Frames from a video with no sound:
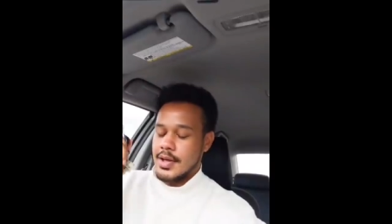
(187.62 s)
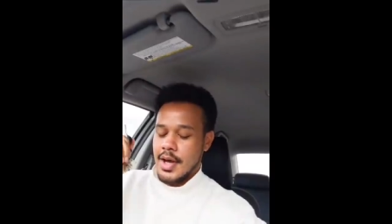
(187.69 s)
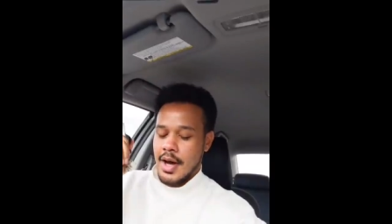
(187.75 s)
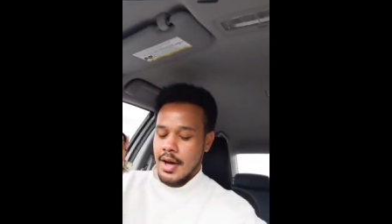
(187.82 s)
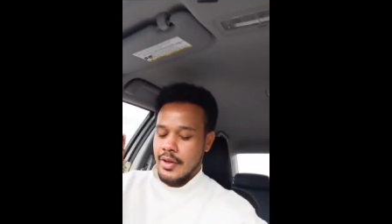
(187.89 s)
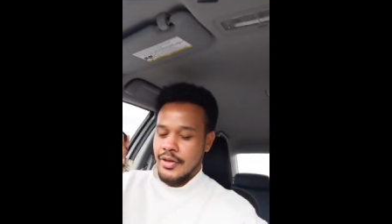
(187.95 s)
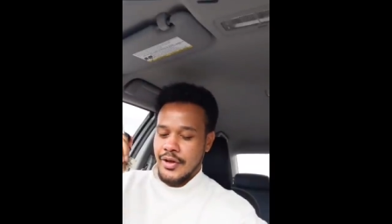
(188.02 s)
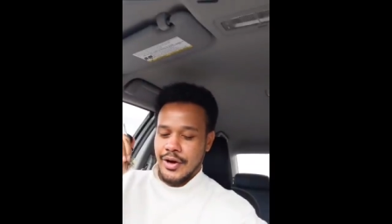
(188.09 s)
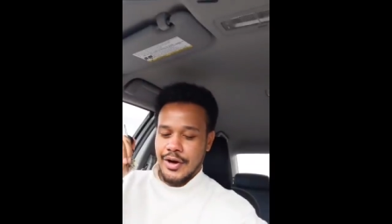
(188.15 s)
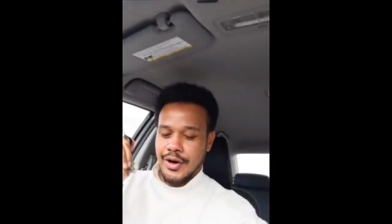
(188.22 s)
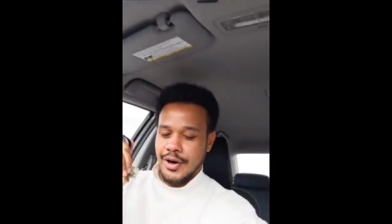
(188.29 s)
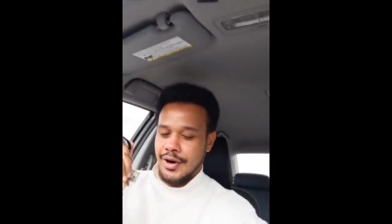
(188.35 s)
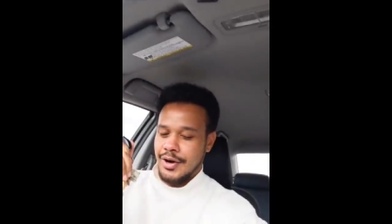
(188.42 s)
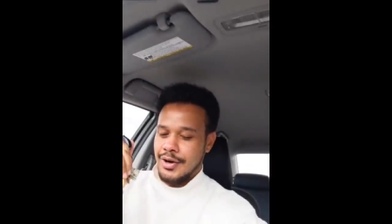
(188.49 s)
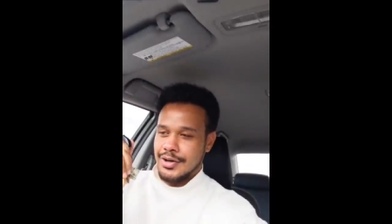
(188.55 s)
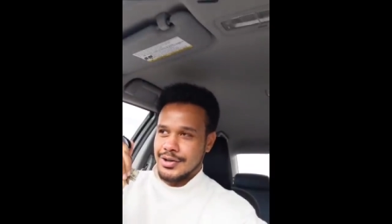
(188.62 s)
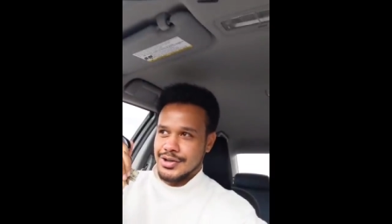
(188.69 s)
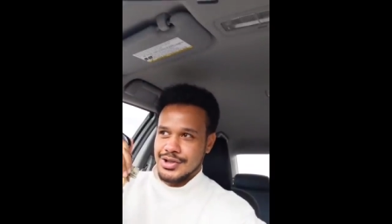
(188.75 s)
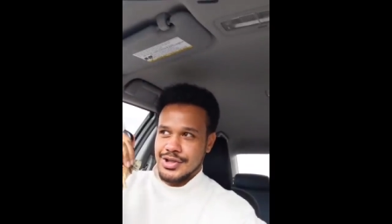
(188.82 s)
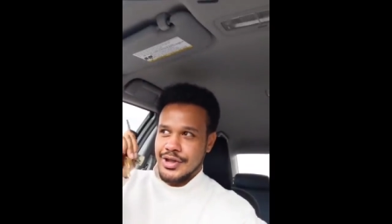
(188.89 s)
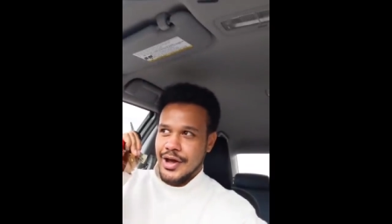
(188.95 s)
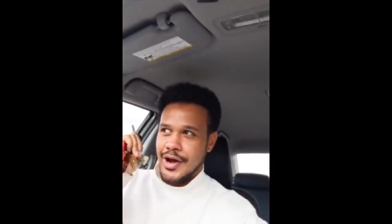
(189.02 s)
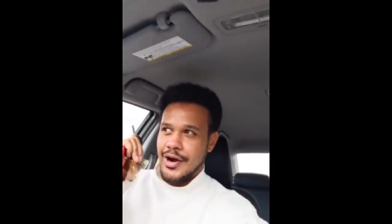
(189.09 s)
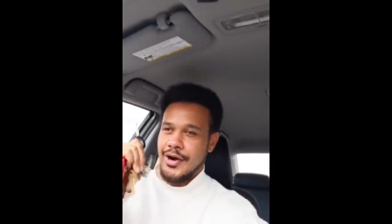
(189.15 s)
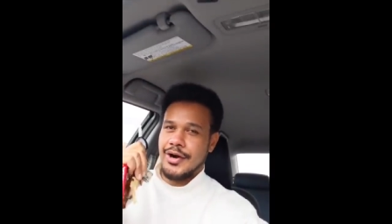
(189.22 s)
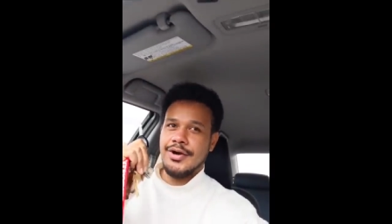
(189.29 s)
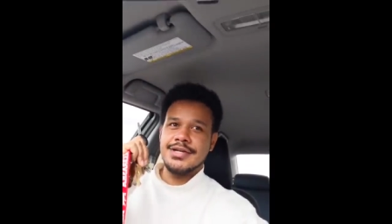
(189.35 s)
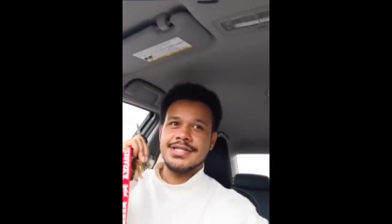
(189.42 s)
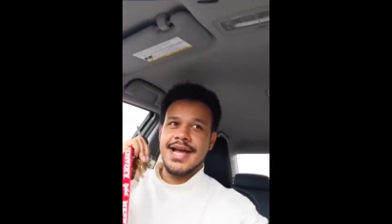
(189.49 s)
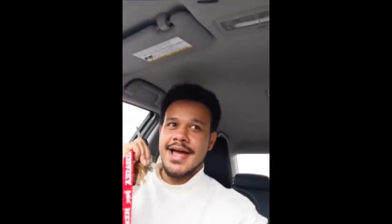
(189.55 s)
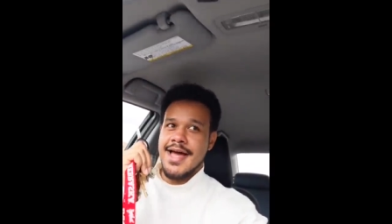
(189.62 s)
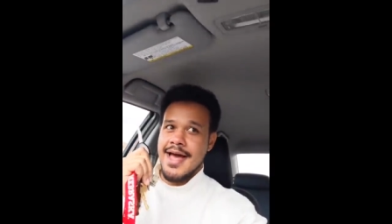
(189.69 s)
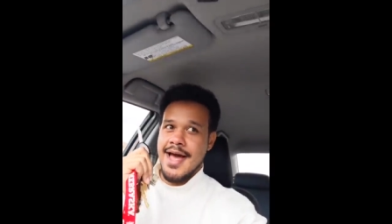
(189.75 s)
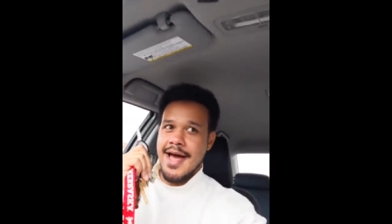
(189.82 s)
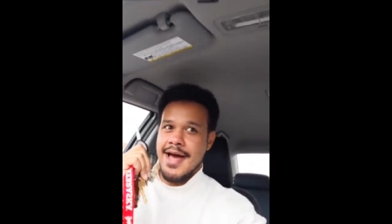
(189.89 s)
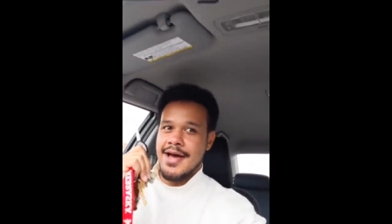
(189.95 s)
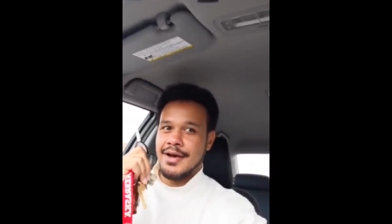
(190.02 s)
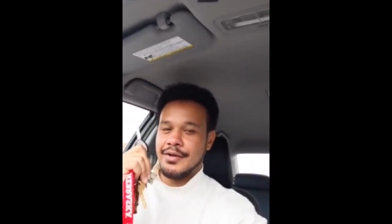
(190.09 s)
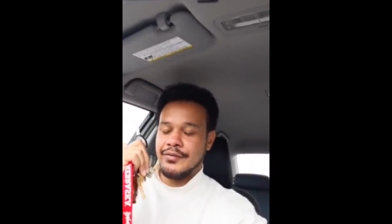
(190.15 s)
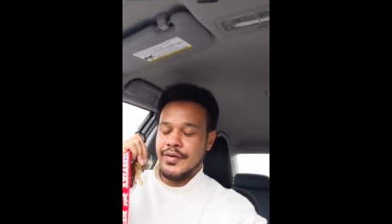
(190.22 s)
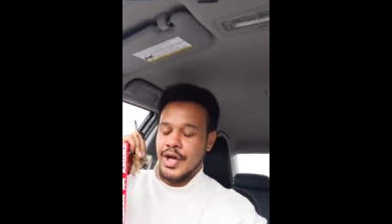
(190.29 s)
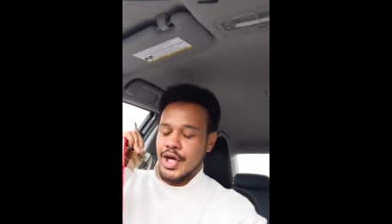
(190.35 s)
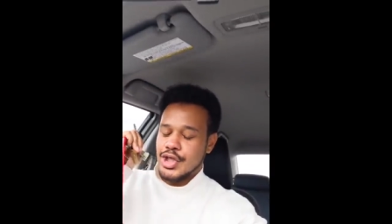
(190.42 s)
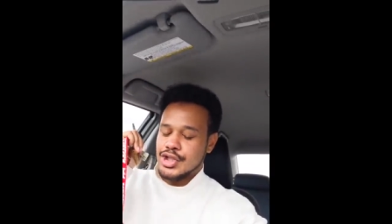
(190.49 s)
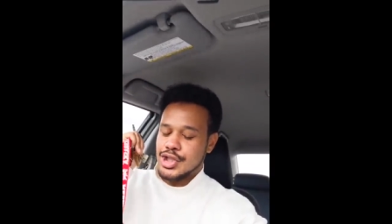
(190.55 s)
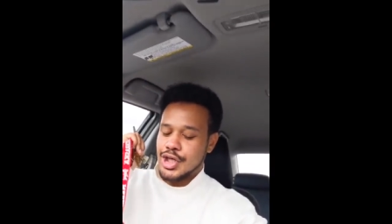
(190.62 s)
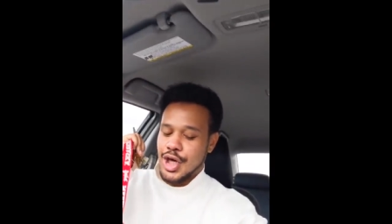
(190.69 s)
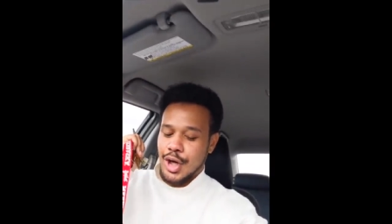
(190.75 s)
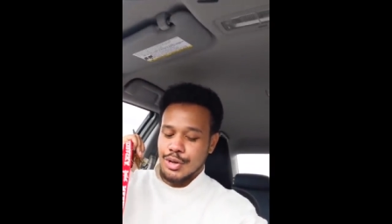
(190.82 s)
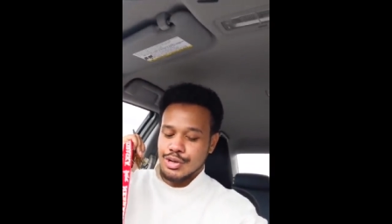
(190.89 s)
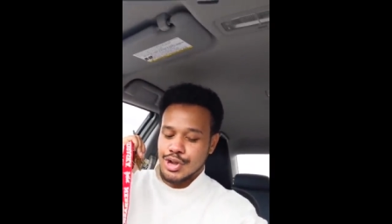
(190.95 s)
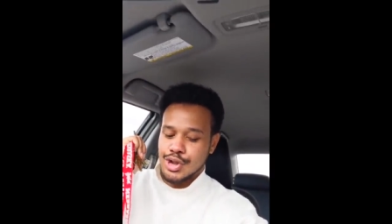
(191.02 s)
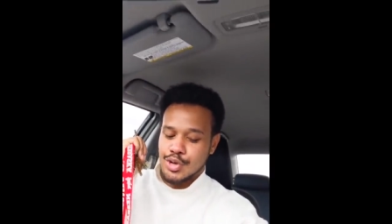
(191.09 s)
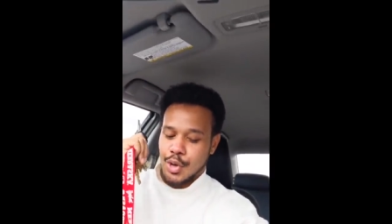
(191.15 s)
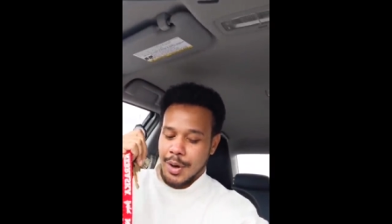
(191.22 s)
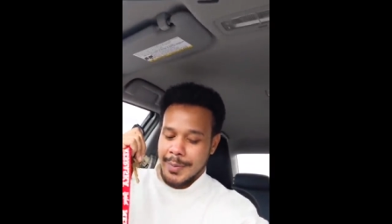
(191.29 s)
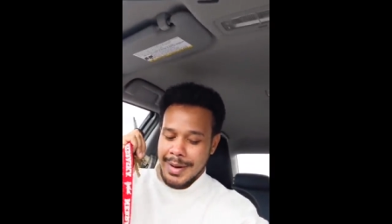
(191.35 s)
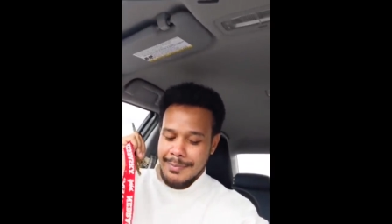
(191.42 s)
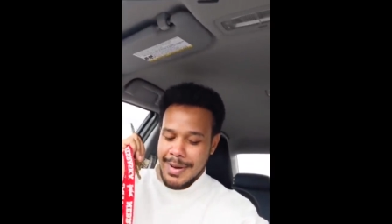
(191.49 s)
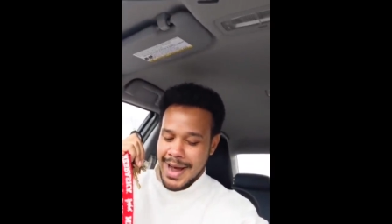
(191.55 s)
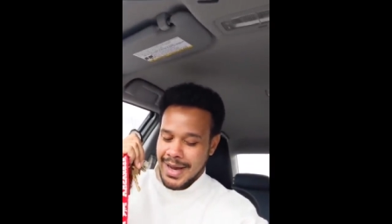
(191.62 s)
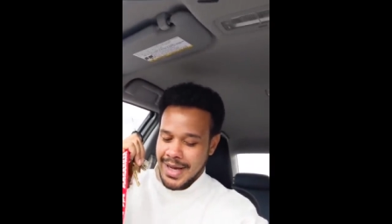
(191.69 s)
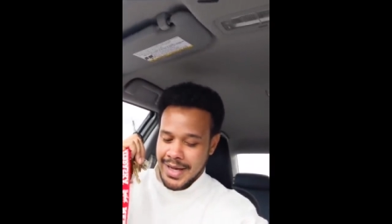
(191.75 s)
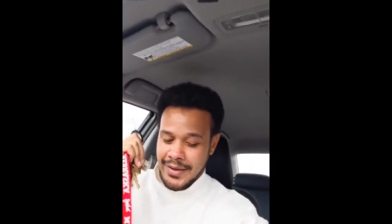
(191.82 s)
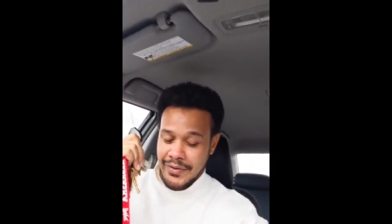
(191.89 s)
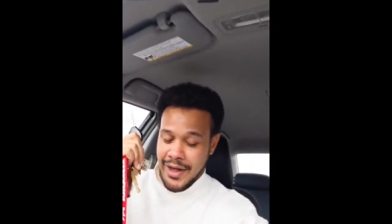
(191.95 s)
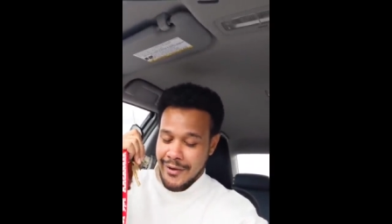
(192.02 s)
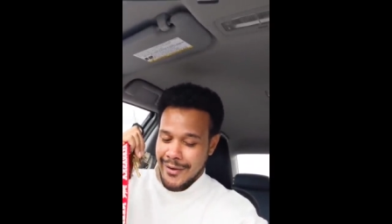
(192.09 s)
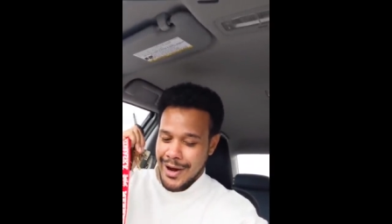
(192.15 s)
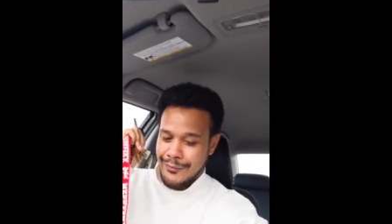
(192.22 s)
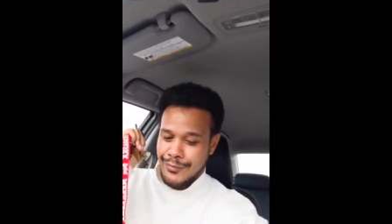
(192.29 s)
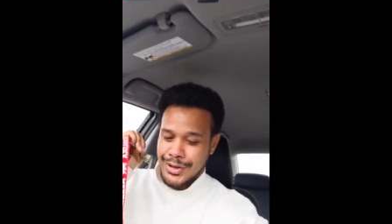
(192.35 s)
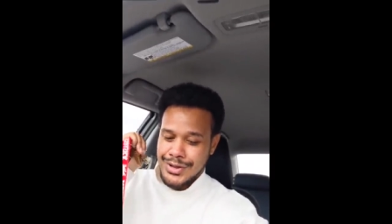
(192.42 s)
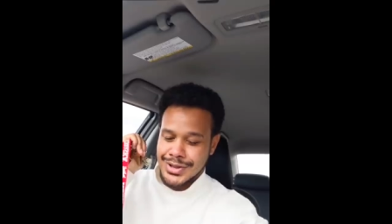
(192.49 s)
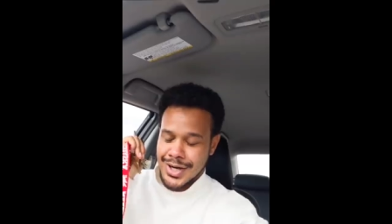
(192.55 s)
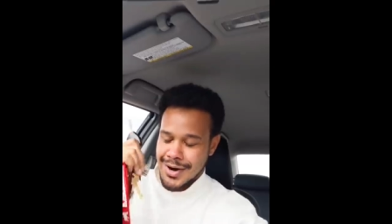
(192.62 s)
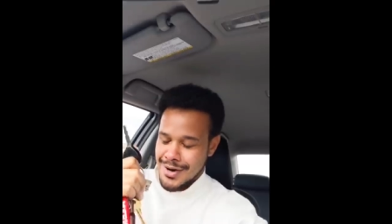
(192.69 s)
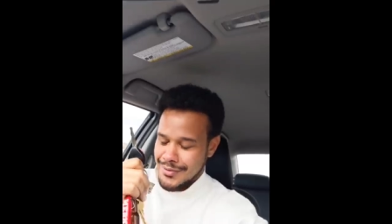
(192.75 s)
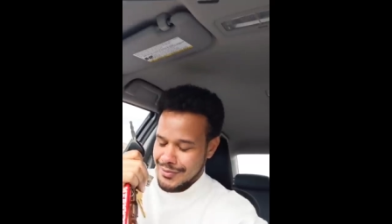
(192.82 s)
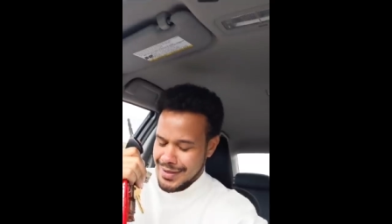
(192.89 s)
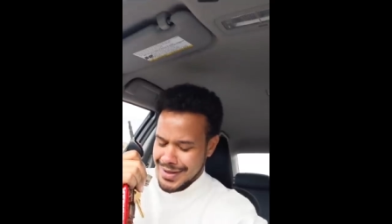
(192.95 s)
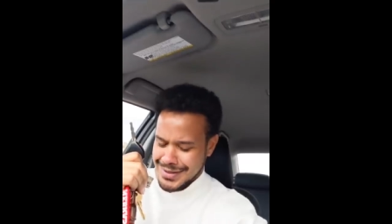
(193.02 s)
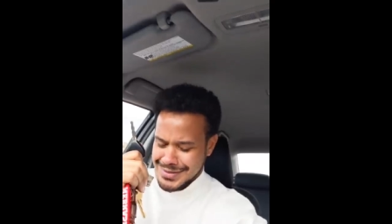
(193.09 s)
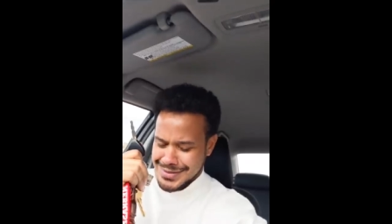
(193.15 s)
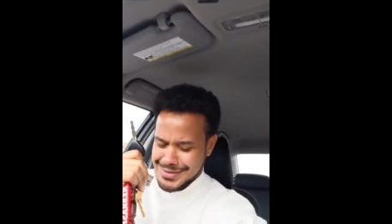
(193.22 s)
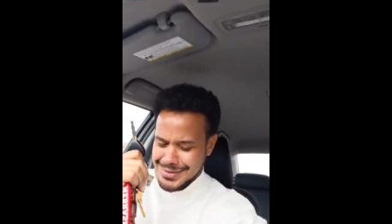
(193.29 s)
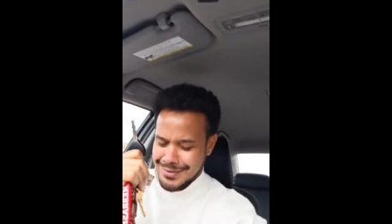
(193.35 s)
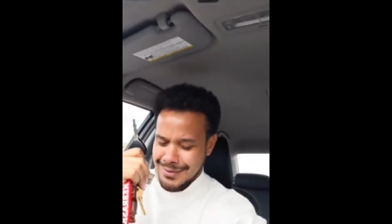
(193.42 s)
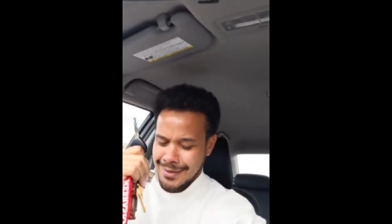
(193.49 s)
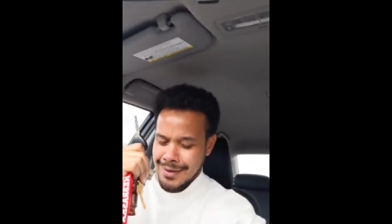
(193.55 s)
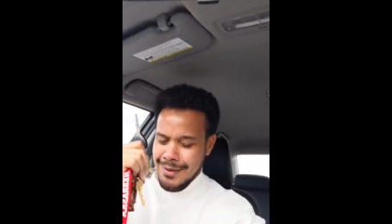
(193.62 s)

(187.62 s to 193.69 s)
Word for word: Y'all, the urge, the urge I have to go storming back in there and return this.